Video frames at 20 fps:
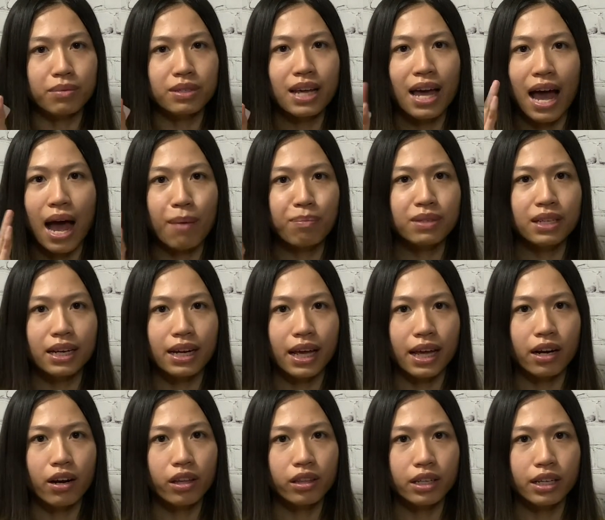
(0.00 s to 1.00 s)
tapped it
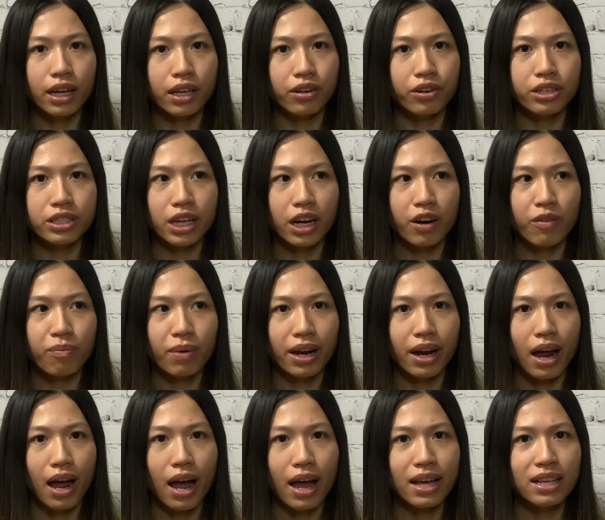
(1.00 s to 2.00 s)
in on the underside of my
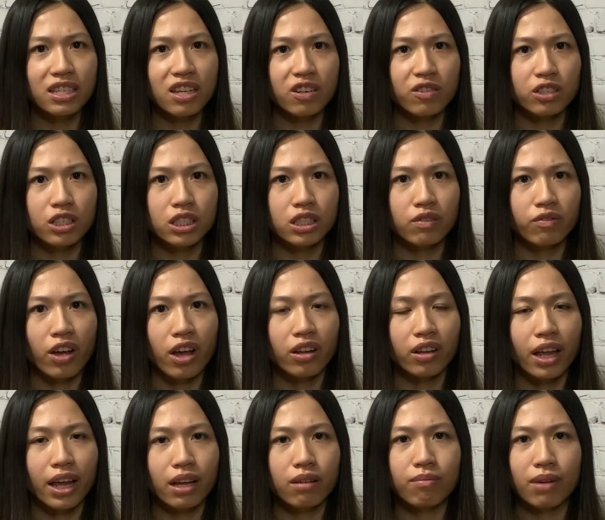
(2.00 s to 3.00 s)
eyes, it just felt
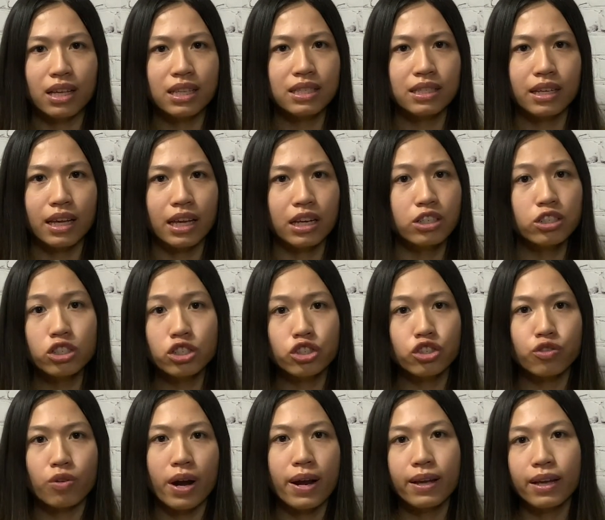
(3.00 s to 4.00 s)
like my skin
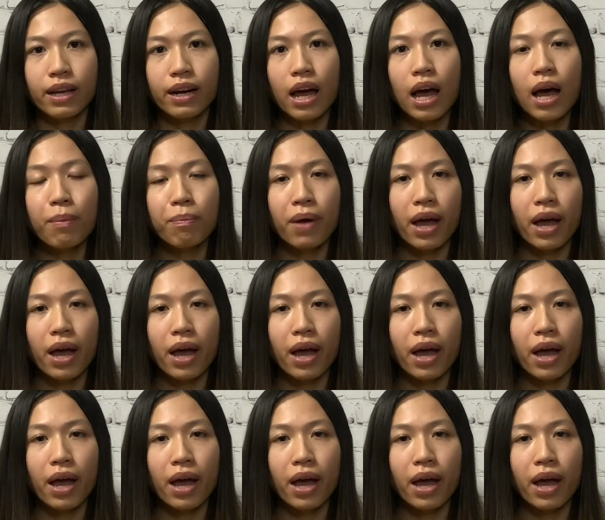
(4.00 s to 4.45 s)
drank it up.